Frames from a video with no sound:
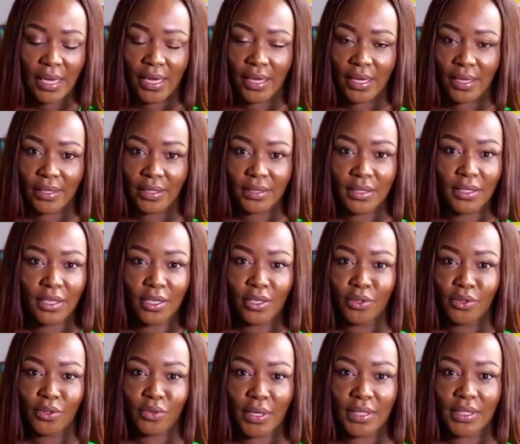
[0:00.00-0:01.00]
This
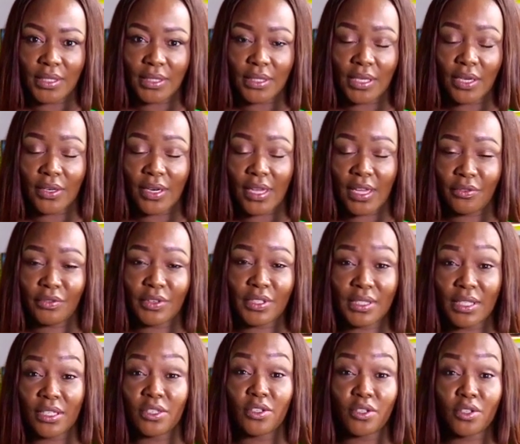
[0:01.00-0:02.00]
includes writing down every
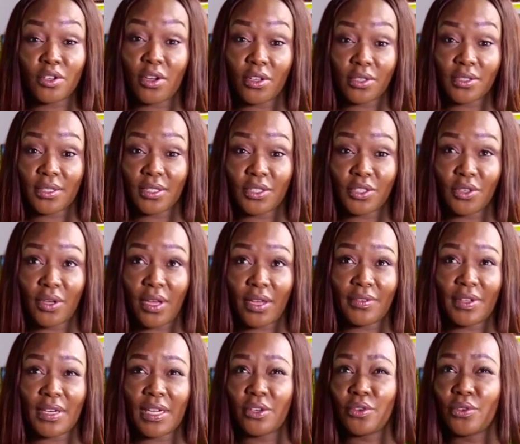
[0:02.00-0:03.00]
single cost that you
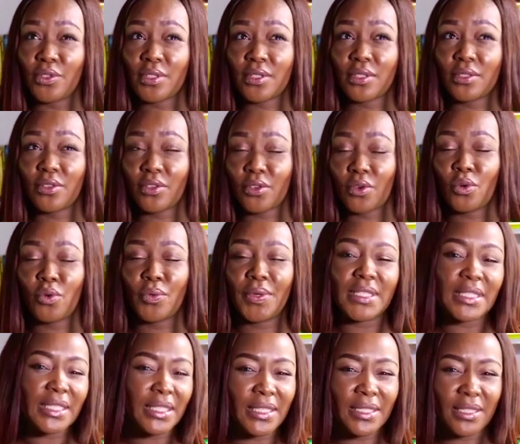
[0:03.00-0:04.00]
have. And I know it's not
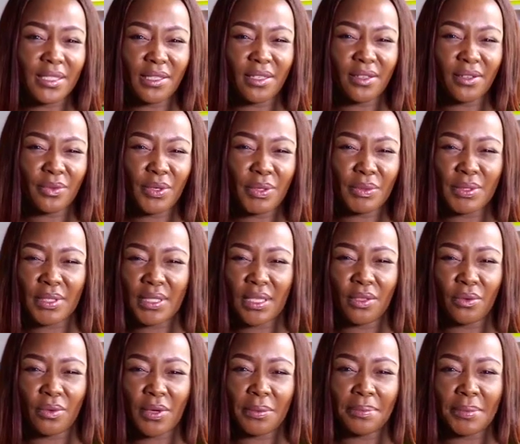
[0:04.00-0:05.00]
always easy when we say
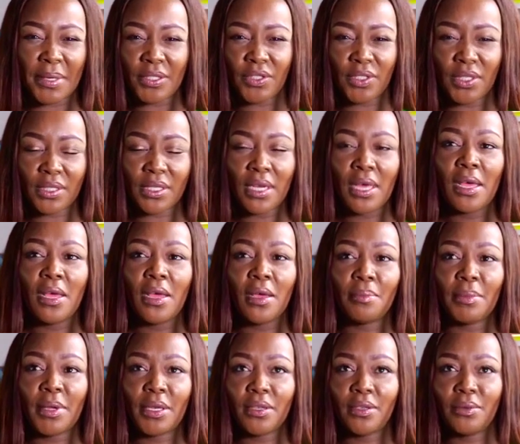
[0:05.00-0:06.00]
the word budget,
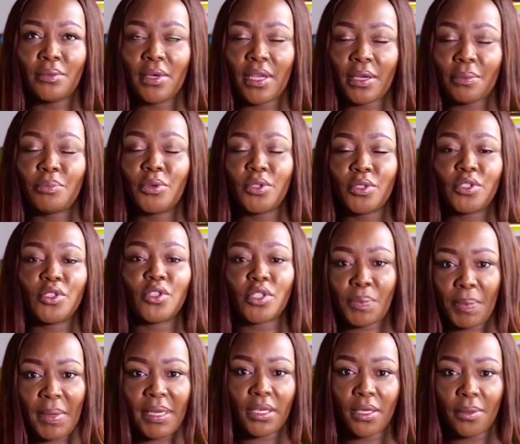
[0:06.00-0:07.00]
but put your
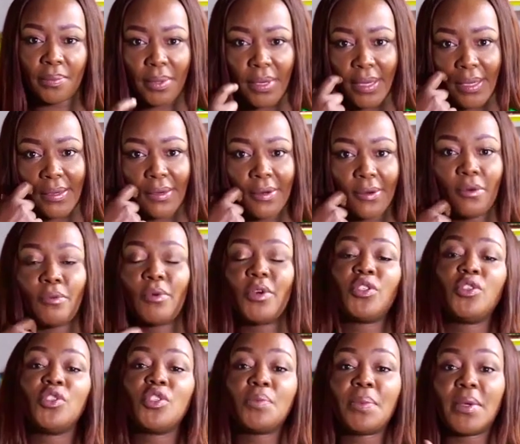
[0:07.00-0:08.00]
spending plan.
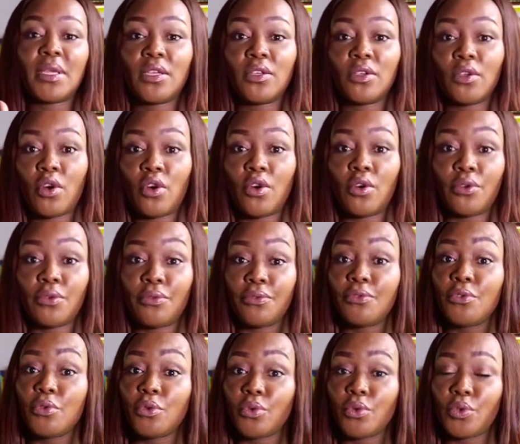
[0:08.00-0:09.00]
What do you spend on
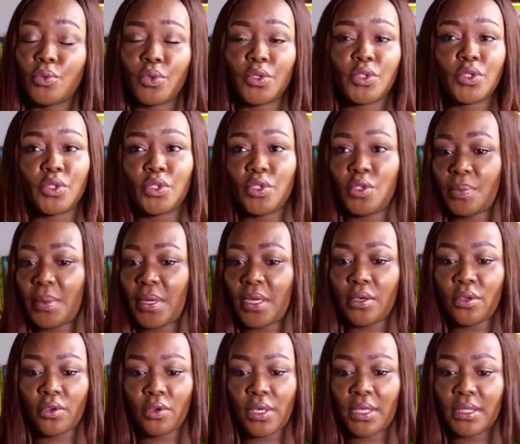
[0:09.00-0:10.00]
food? What do you
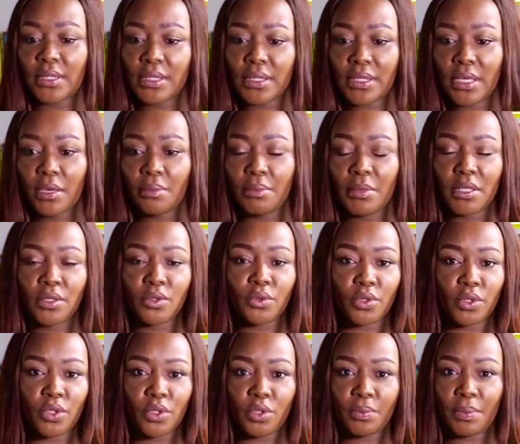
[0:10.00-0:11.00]
spend on entertainment?
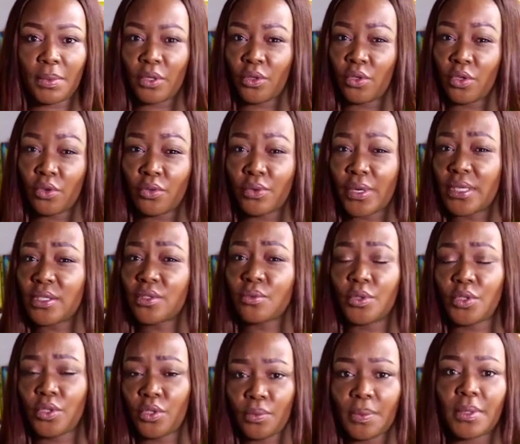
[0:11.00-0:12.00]
What do you spend on your rent?
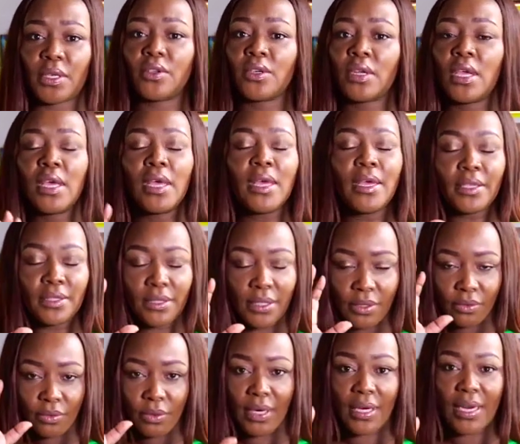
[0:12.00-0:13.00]
What do you spend on?
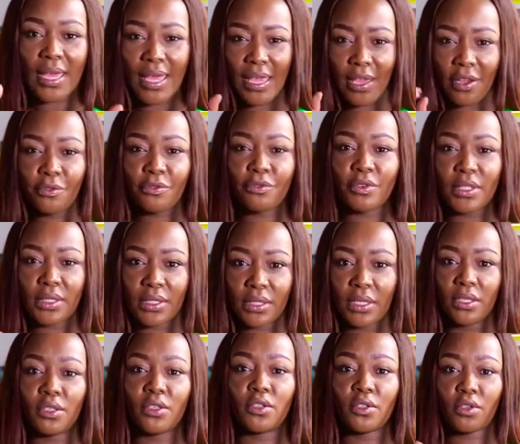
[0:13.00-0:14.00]
Just write every
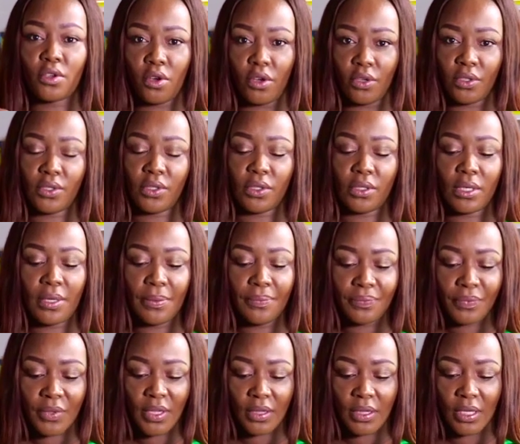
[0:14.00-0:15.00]
single cost
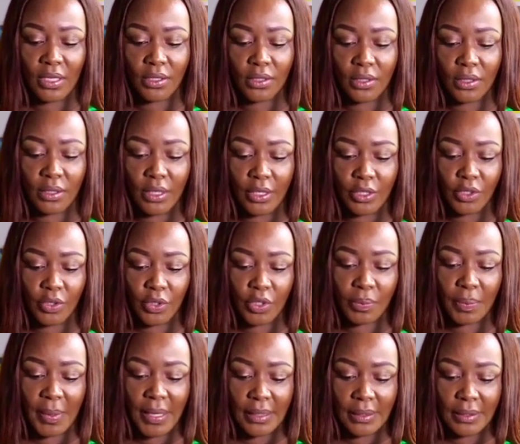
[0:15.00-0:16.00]
that you
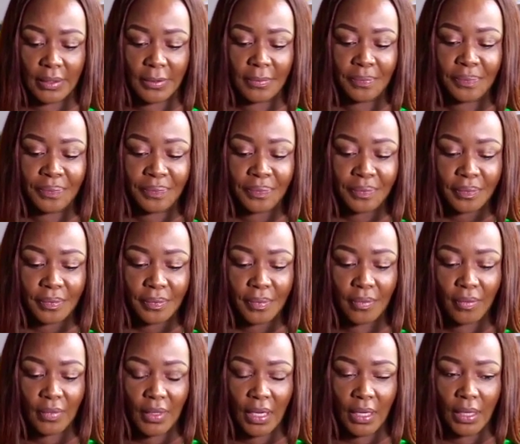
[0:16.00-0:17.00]
spend.
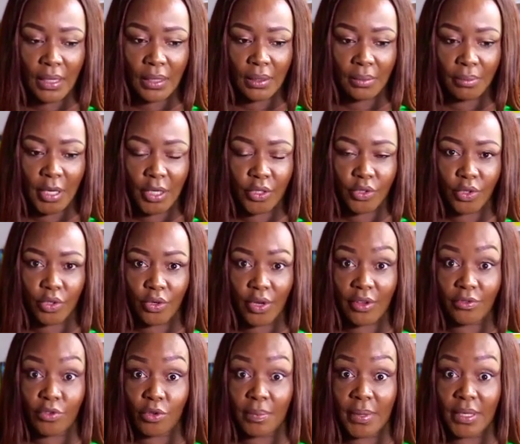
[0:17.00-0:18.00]
And make sure you
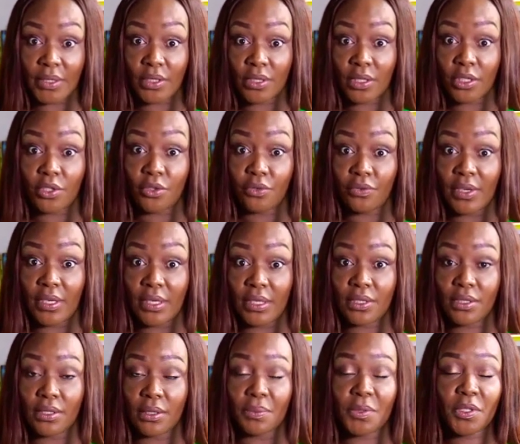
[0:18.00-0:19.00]
have your budget at your
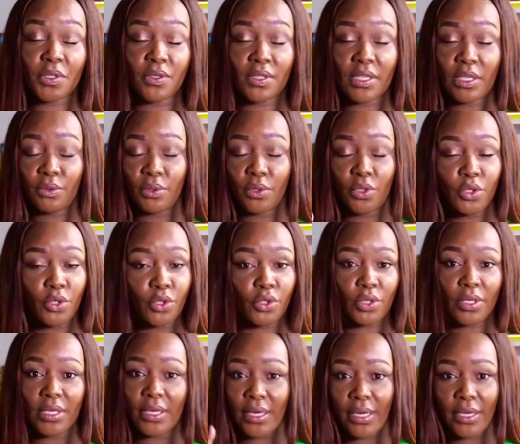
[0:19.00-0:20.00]
fingertips, because that will
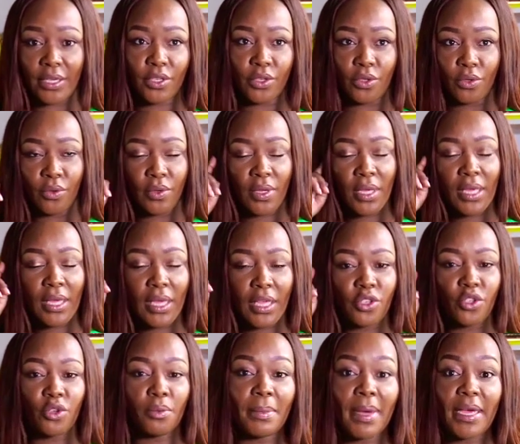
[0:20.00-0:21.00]
usually guide you,
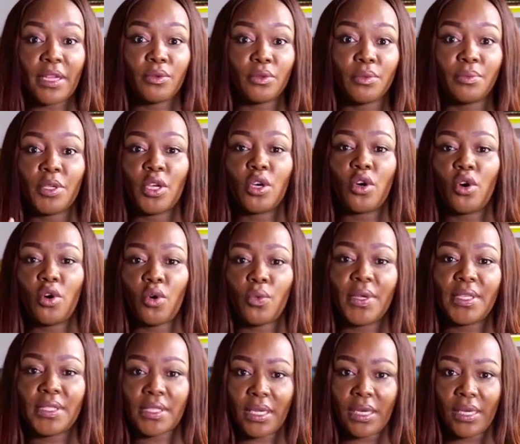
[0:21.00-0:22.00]
and your mind will be
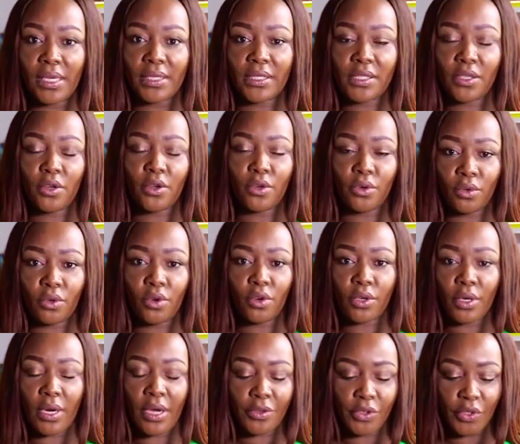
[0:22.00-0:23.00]
always alert
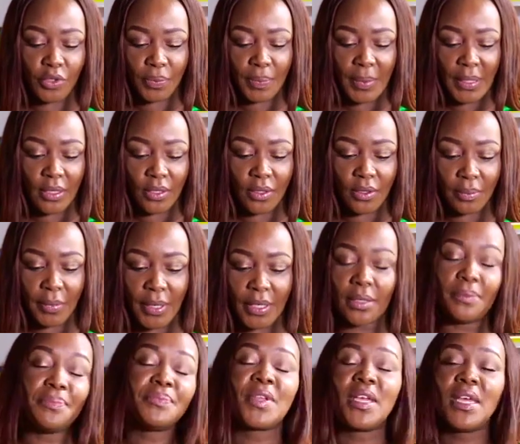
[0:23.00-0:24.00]
on how you're spending your
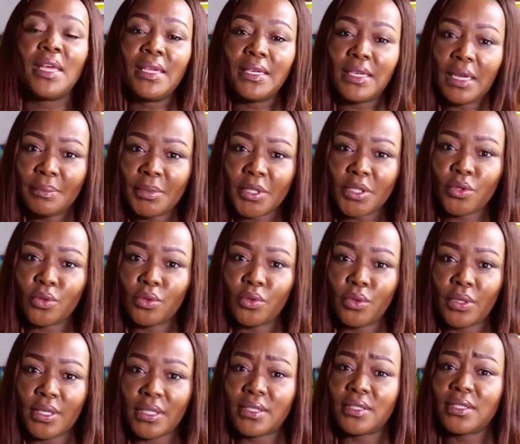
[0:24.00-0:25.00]
money. Number
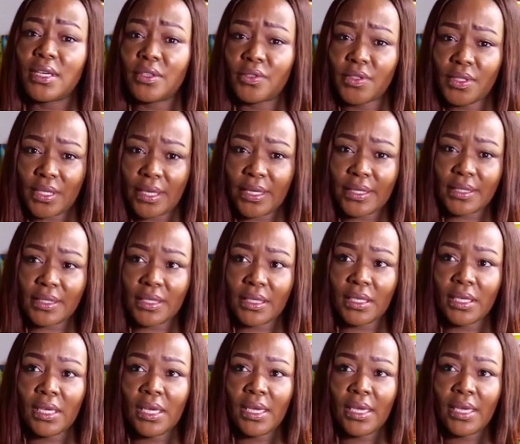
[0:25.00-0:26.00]
two is
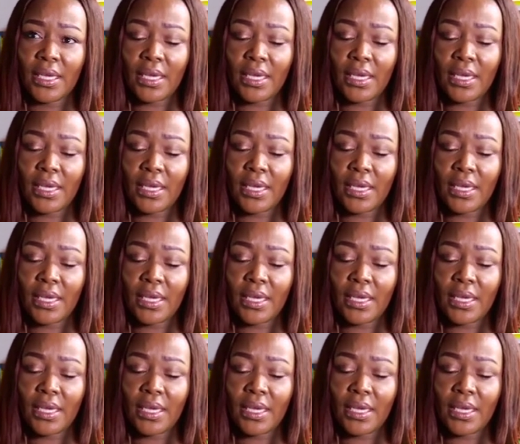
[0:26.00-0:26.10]
downsizing.